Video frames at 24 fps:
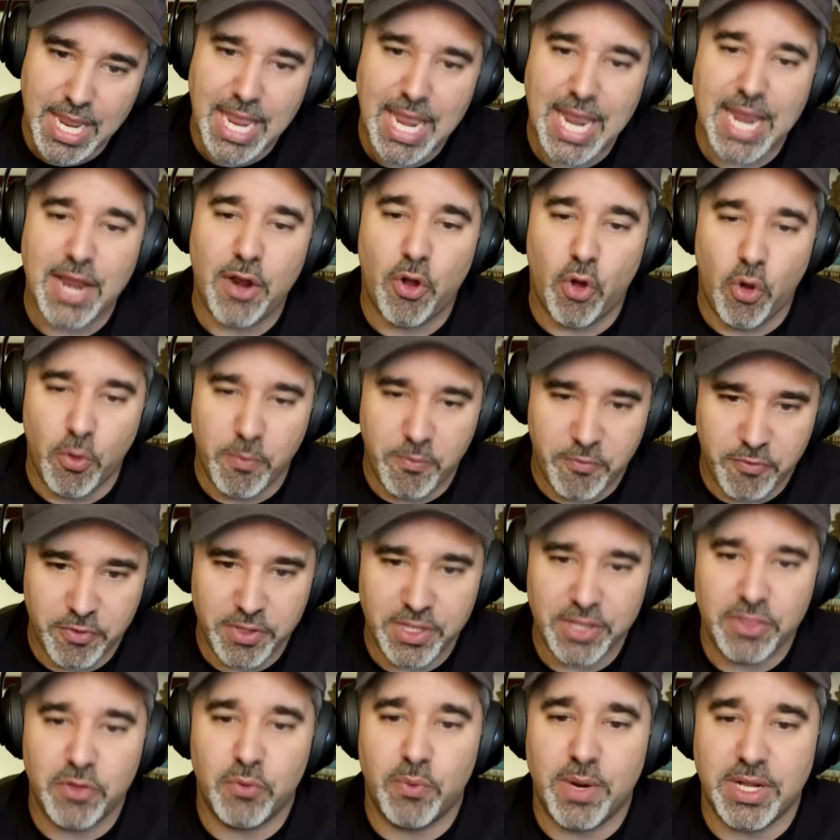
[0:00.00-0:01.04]
and
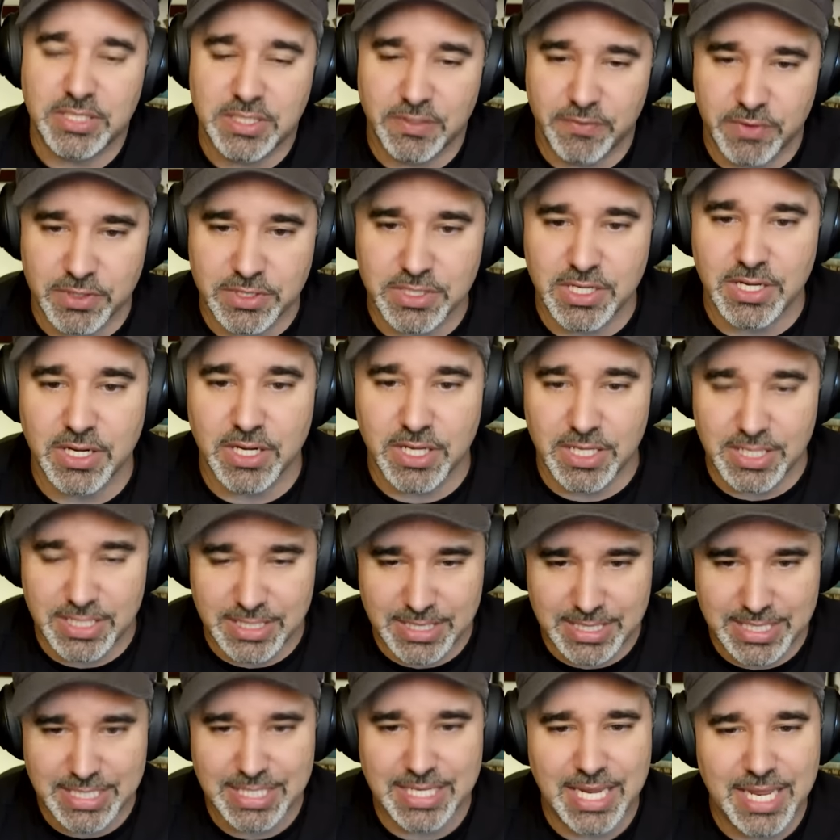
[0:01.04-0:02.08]
hopefully the rest of us can, can
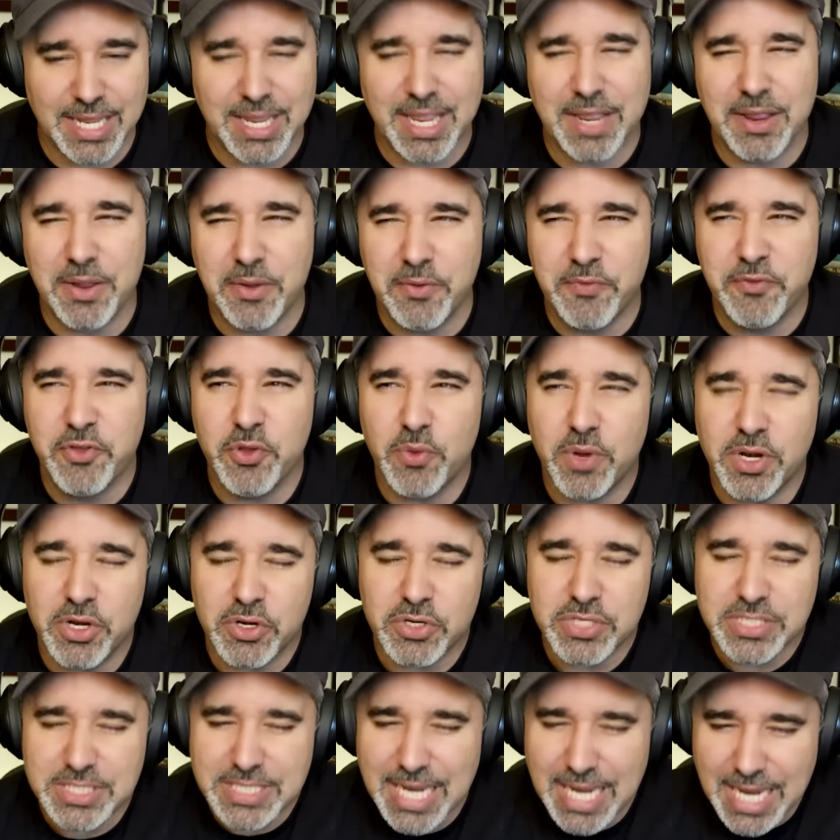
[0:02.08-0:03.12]
if you
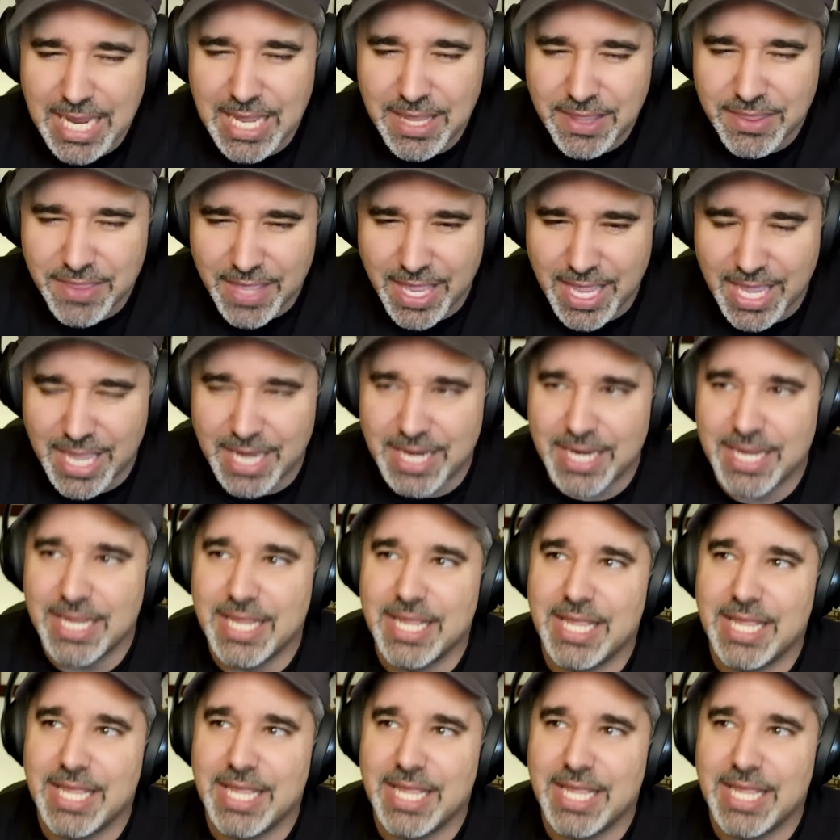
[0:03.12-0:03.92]
understand that